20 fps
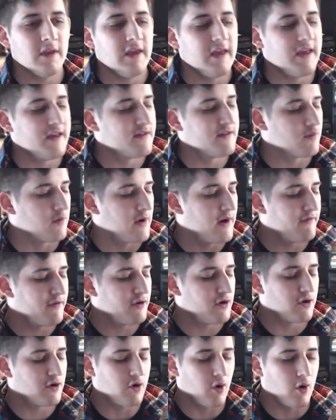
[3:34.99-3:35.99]
is whatever
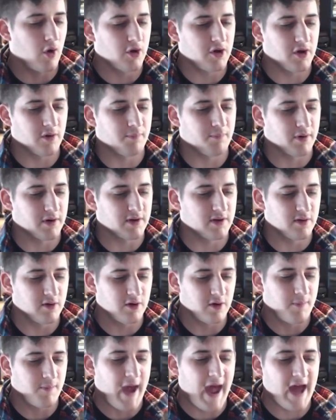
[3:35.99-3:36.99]
your goal, your pursuit,
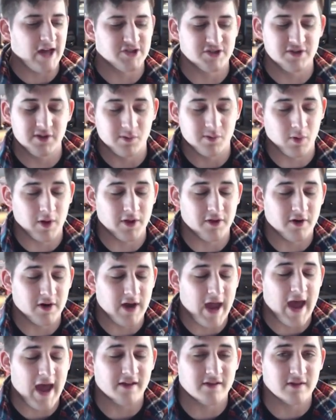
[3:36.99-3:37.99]
your passion is, whether
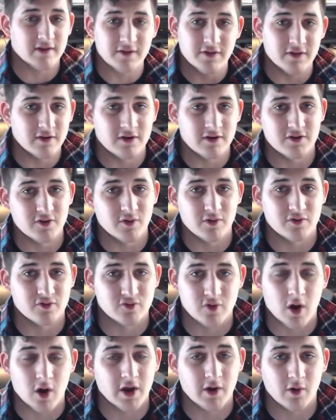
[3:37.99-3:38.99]
it has anything to do with
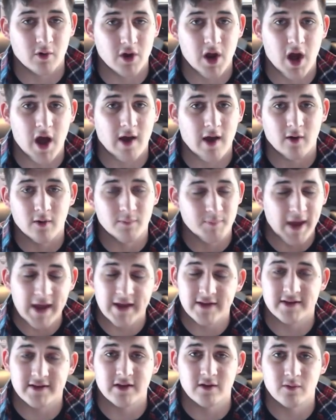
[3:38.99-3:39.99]
drawing or not, or
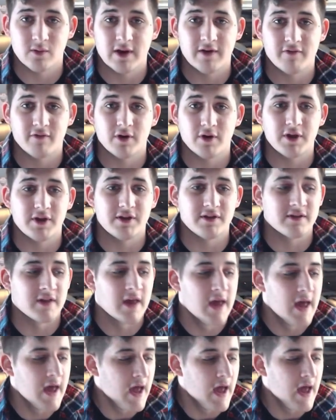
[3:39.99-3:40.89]
painting or whatever it is,